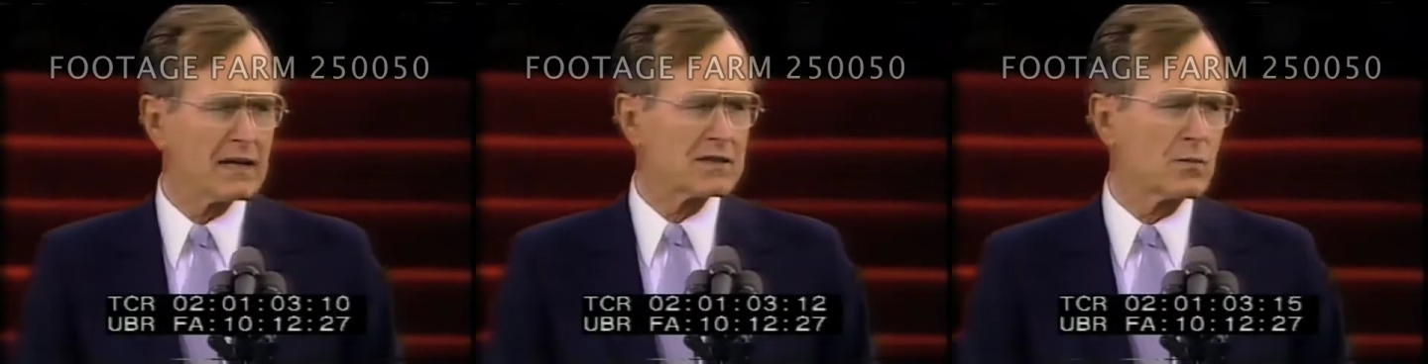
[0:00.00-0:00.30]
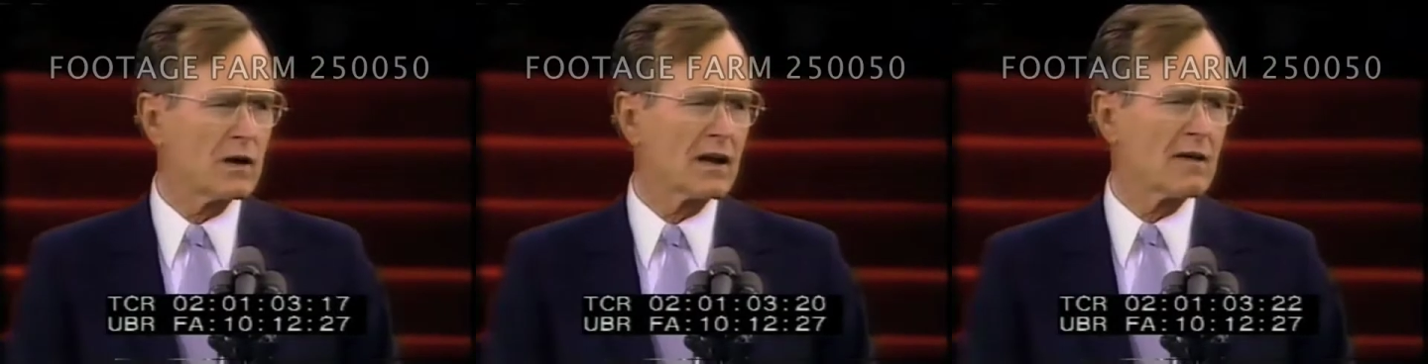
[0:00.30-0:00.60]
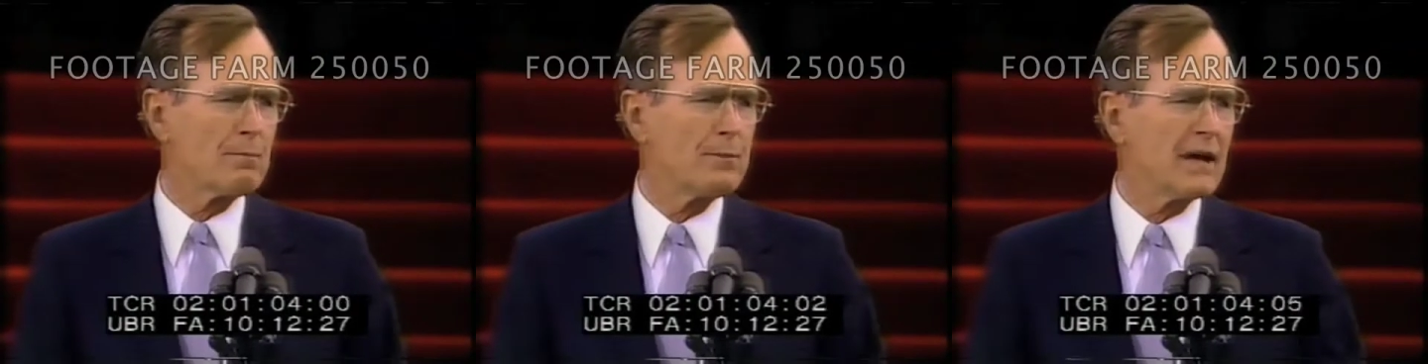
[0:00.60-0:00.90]
as well
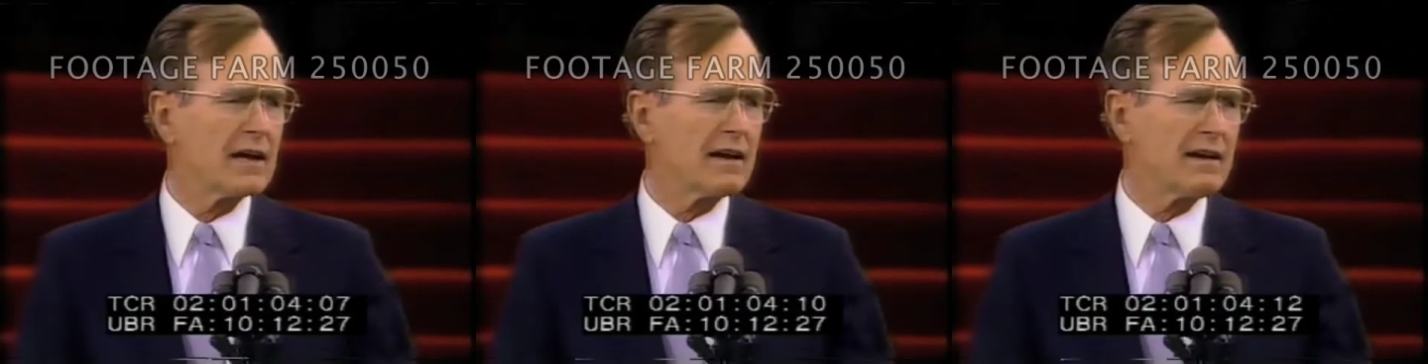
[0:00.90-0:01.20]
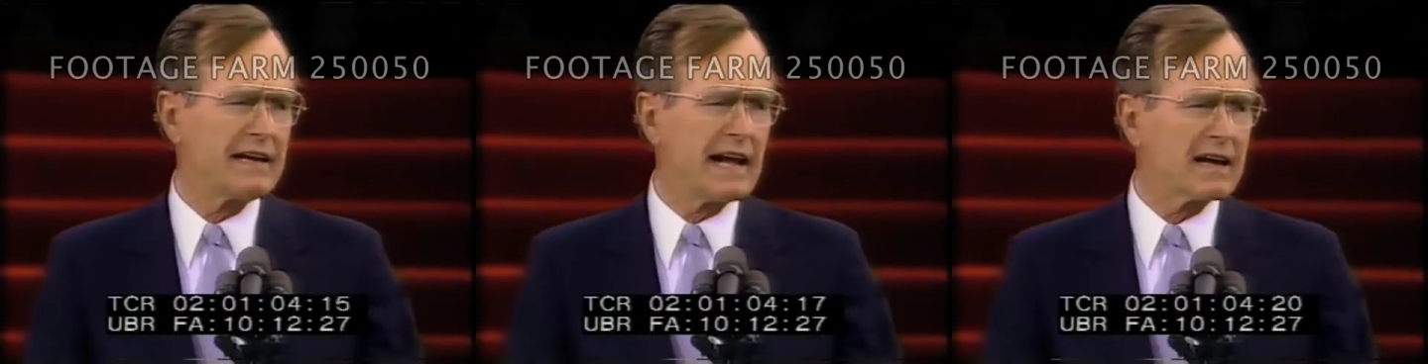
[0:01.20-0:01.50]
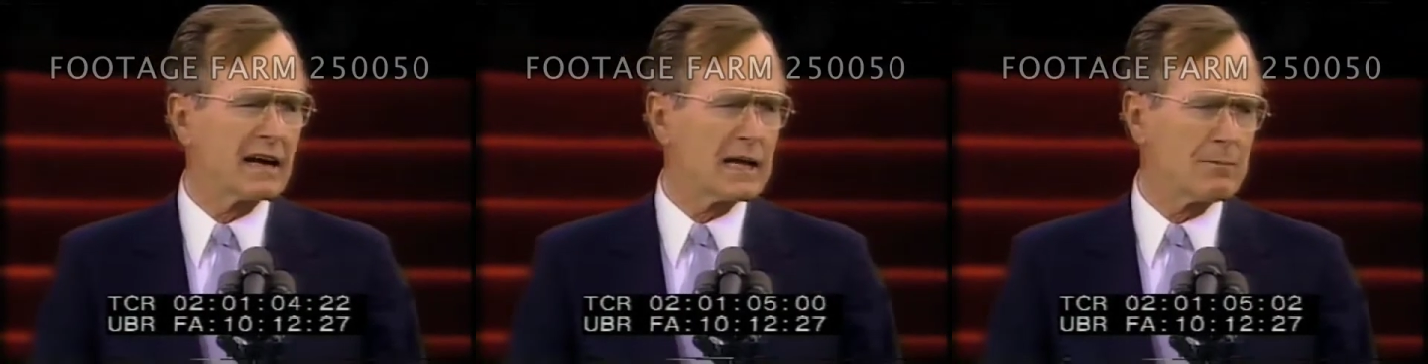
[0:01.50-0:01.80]
have been a
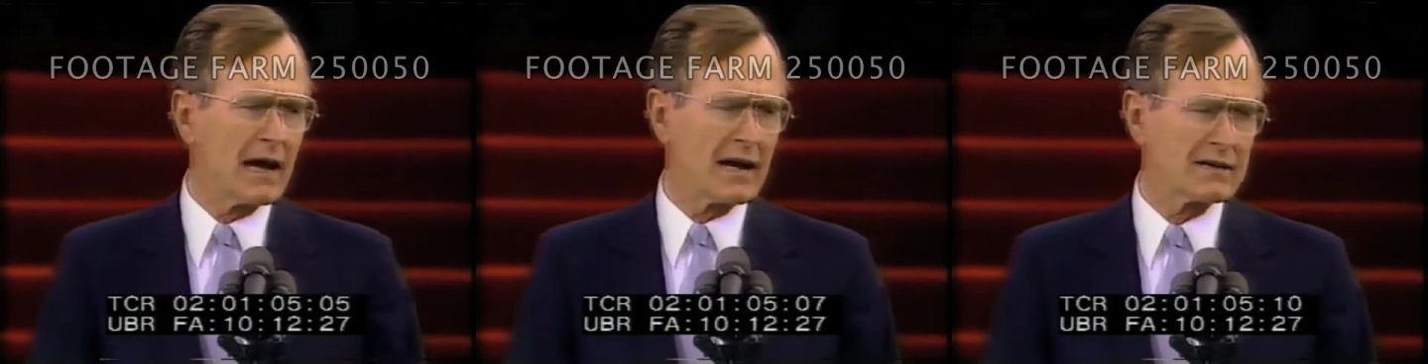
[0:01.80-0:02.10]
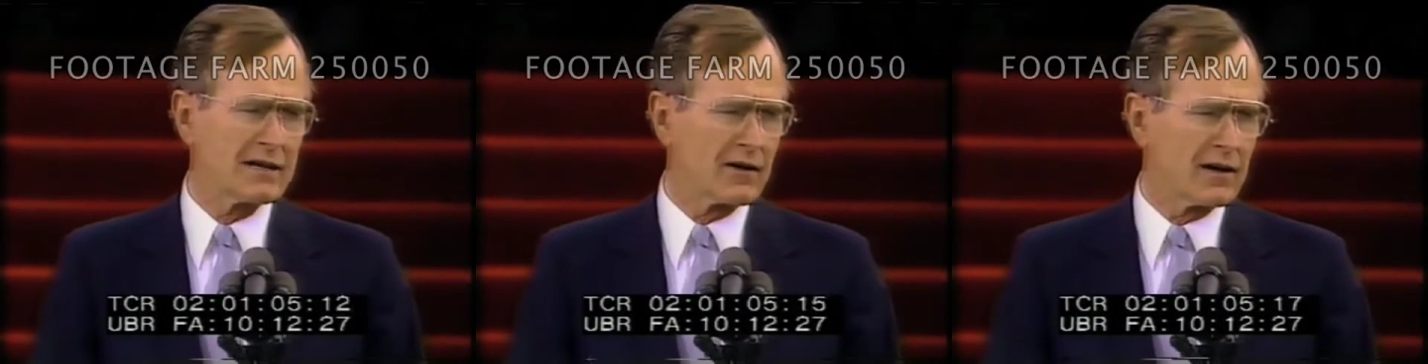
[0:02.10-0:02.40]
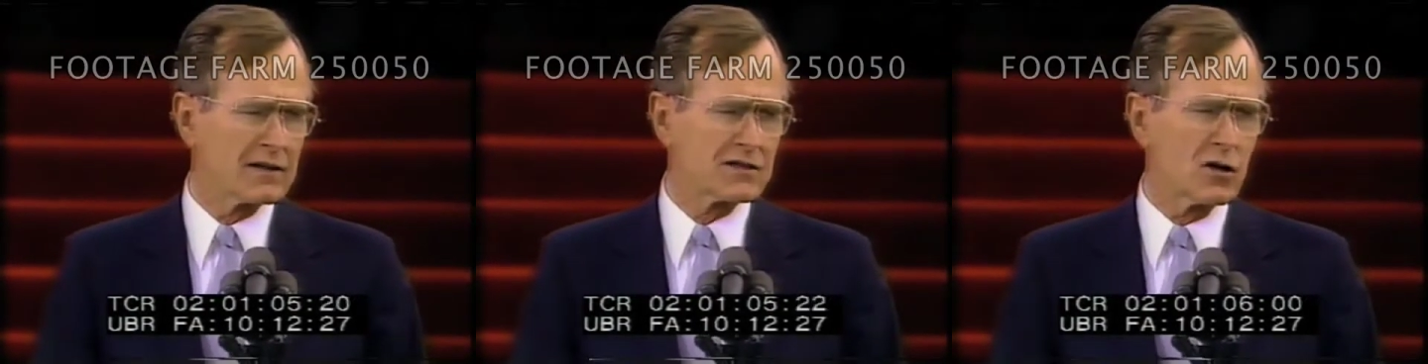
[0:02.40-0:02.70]
deadly bacteria